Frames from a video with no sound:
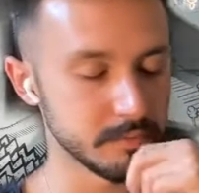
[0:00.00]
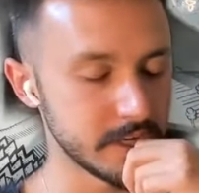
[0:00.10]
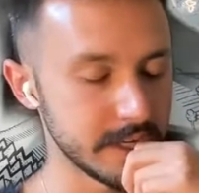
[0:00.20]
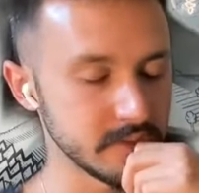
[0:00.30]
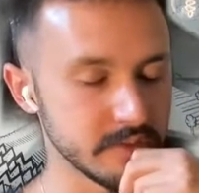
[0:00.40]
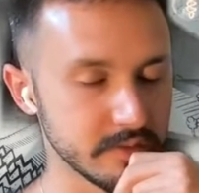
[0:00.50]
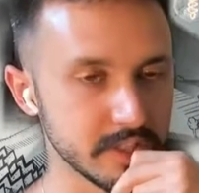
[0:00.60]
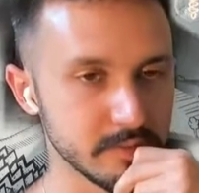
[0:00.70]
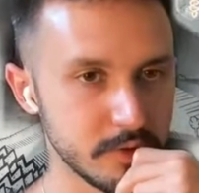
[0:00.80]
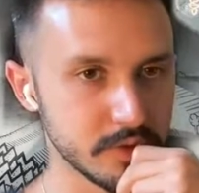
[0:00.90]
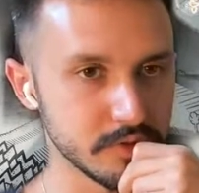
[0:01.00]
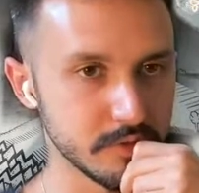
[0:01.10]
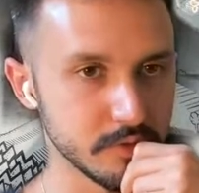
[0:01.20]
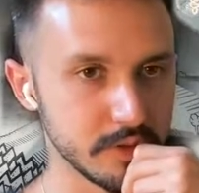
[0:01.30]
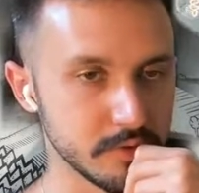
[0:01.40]
branch is not merged,
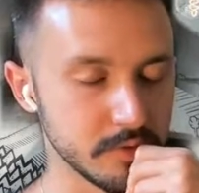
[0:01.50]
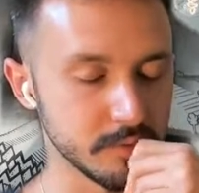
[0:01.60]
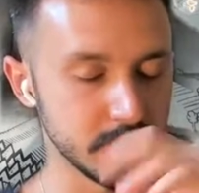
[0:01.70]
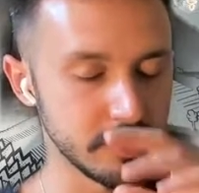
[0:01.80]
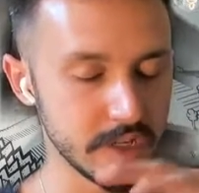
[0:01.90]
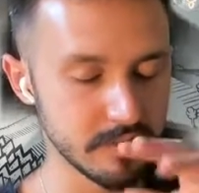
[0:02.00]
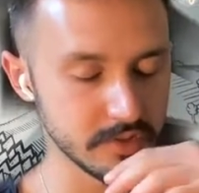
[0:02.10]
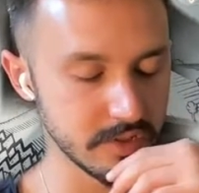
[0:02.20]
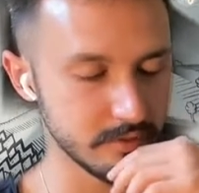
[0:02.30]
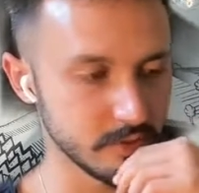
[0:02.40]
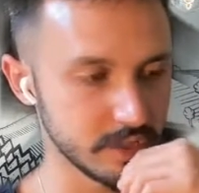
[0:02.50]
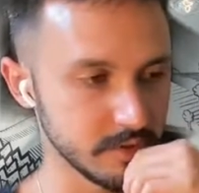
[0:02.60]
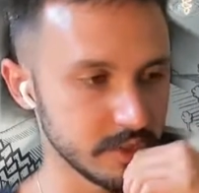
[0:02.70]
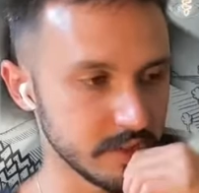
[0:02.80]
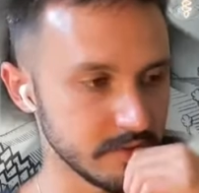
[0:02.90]
so it couldn't be the case. Just forget
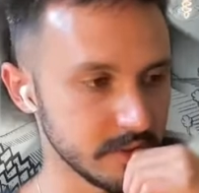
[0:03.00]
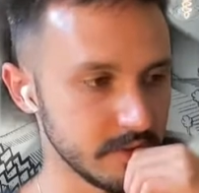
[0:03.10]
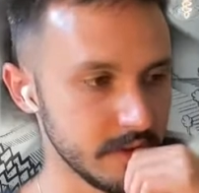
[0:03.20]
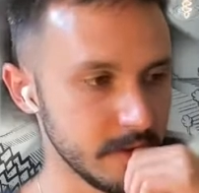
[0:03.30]
what I said.